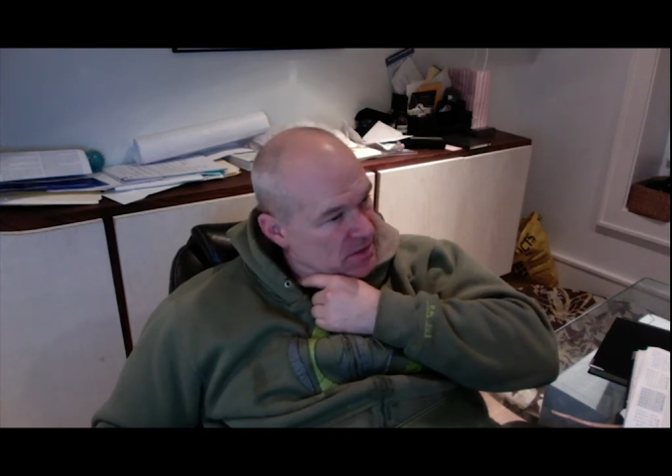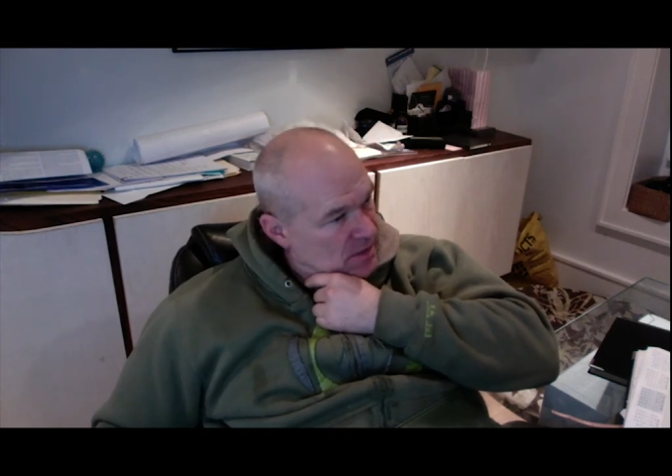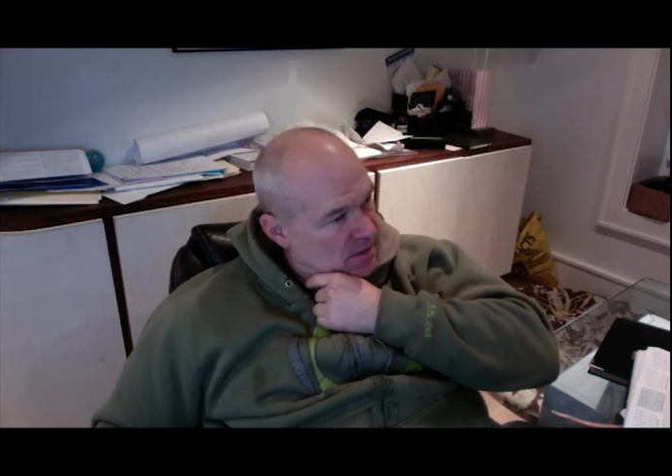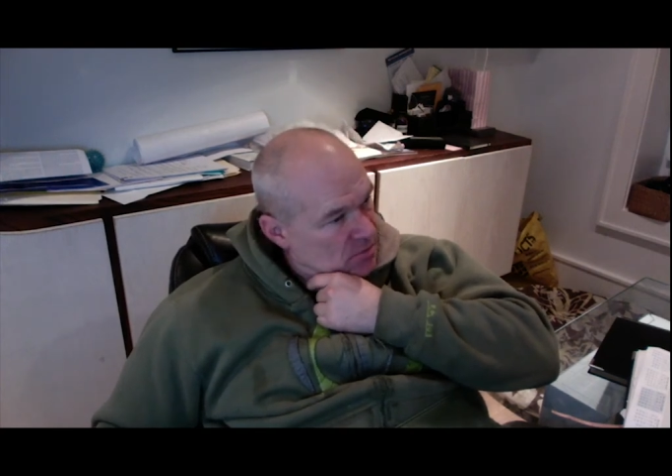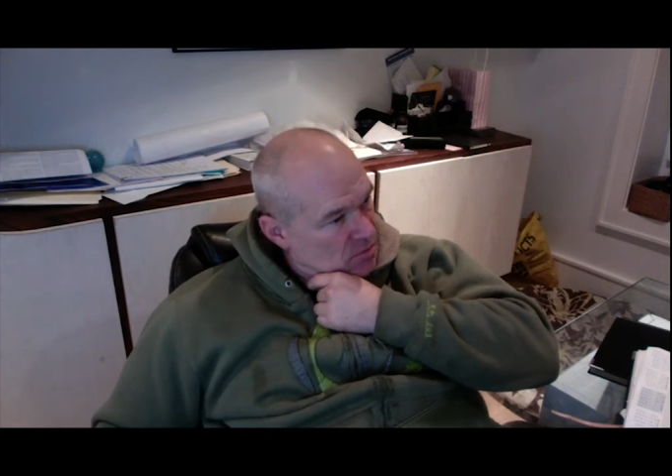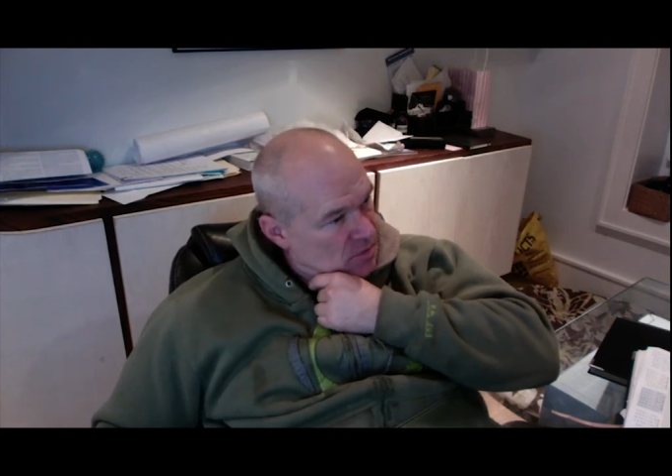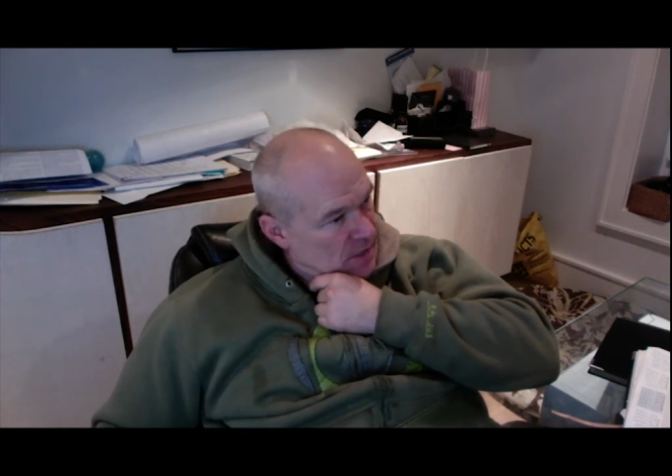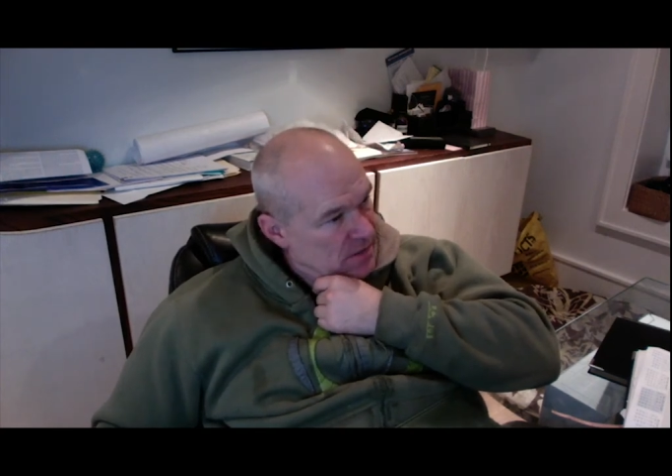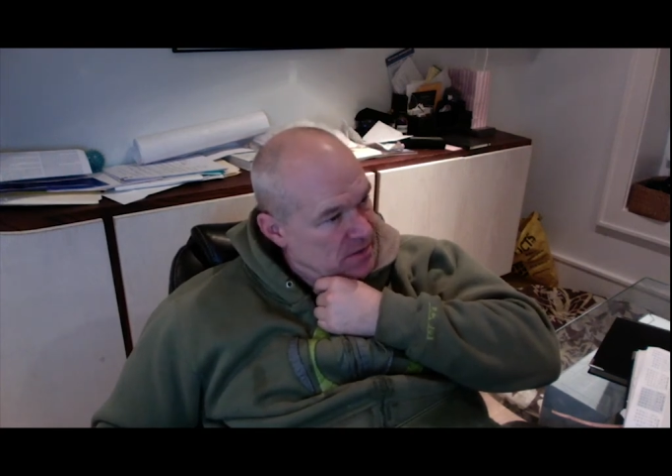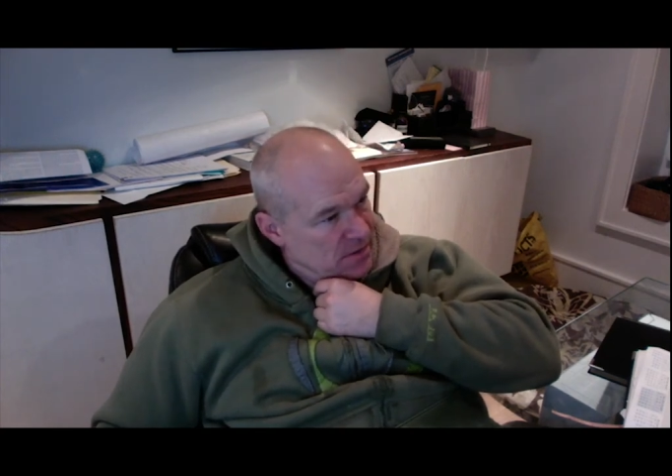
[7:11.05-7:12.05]
I will
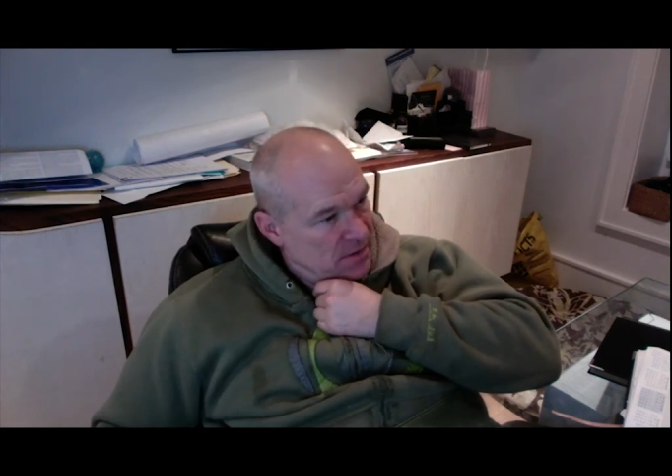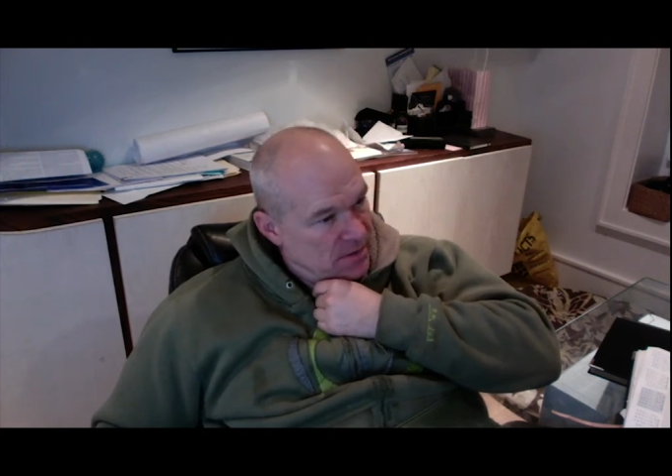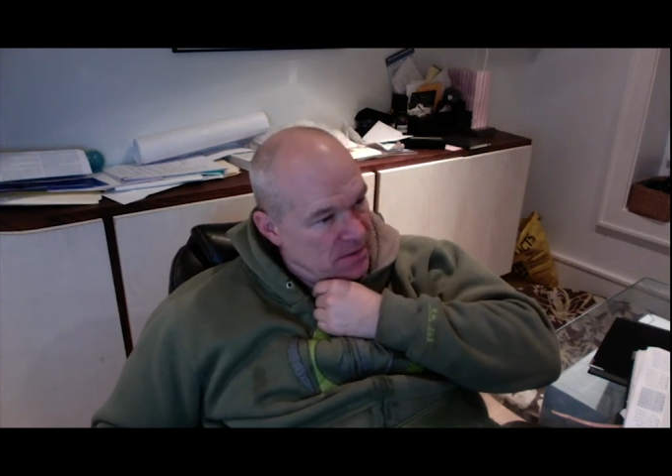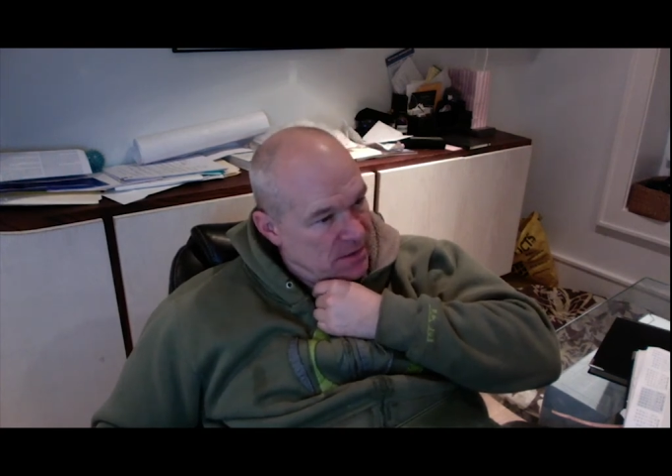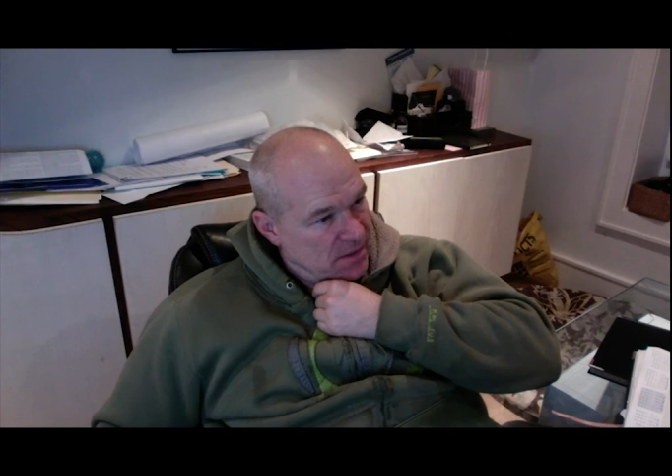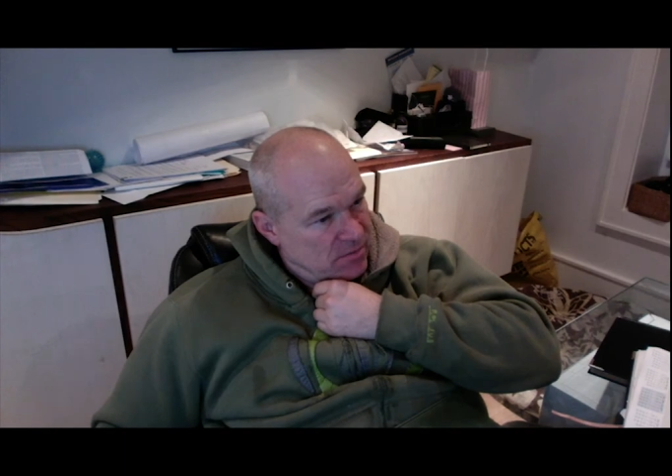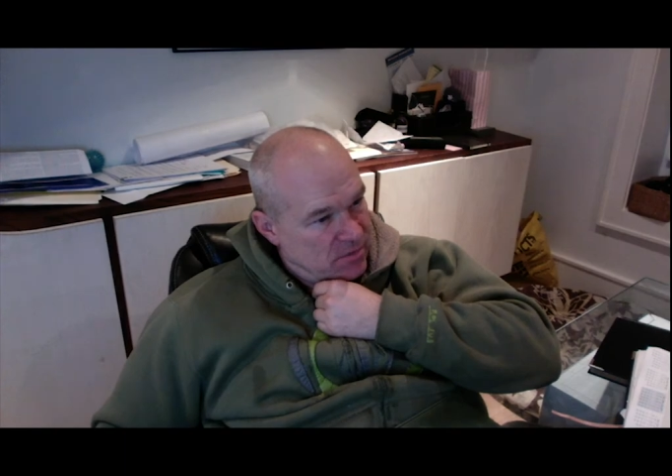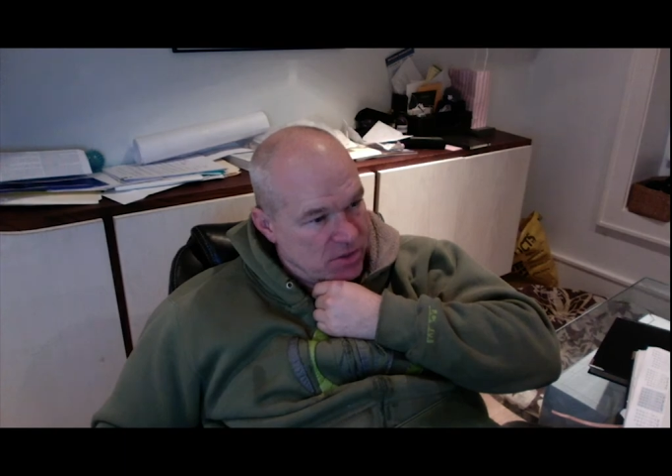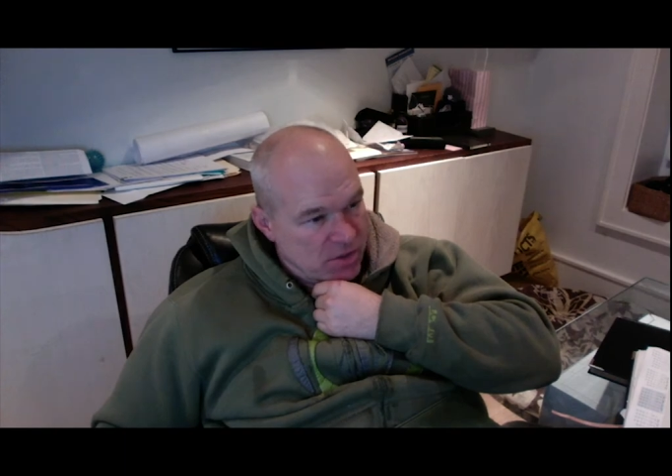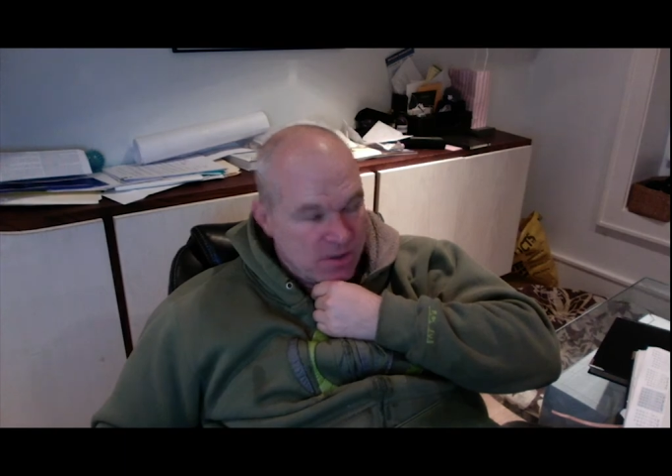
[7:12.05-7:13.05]
wait till I
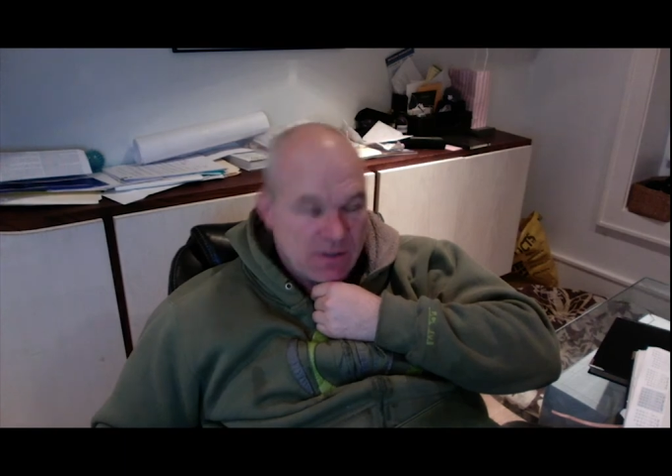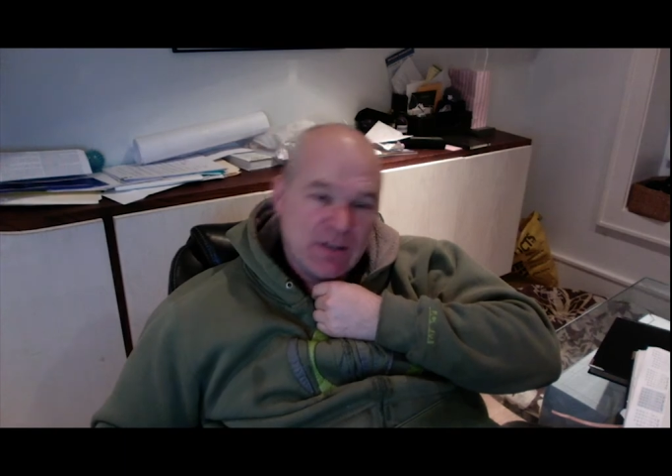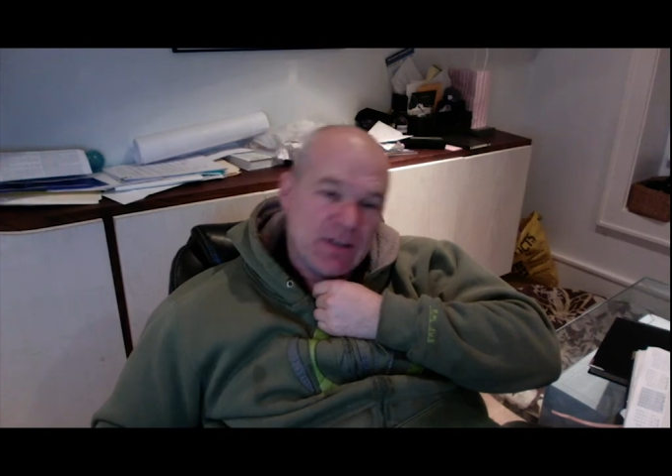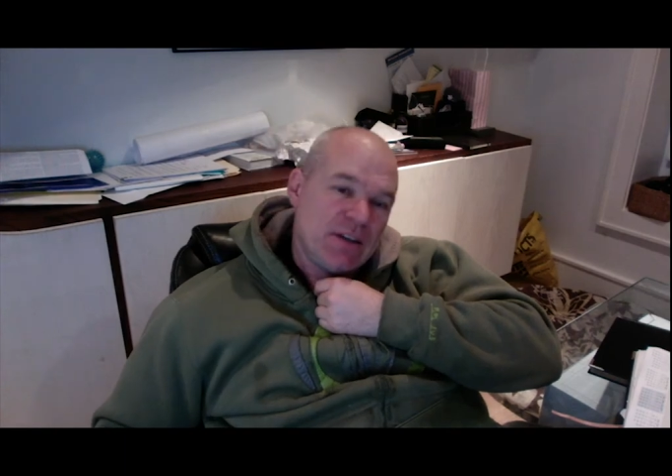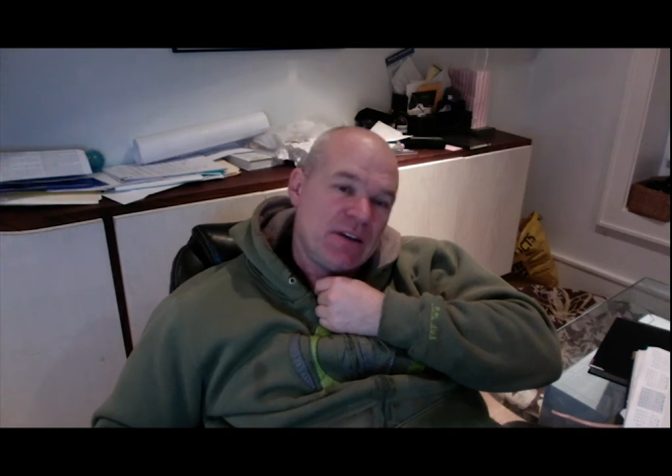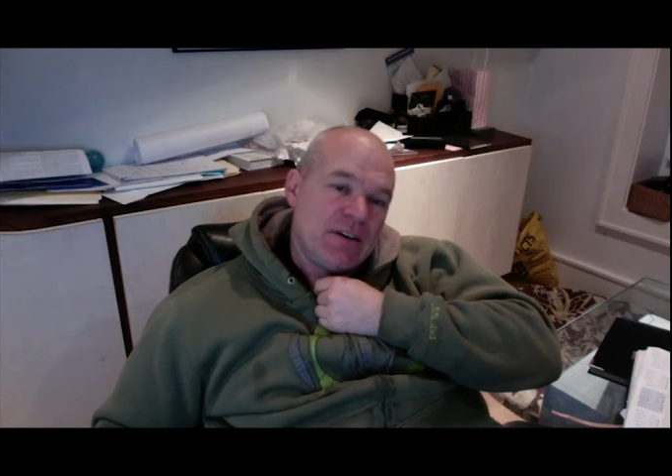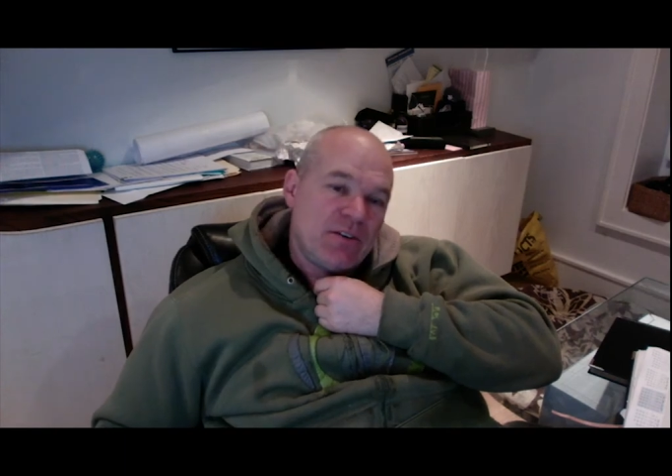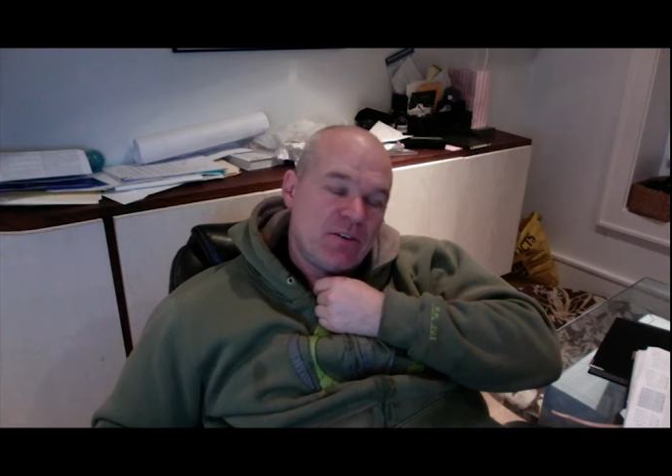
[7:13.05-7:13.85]
watch it on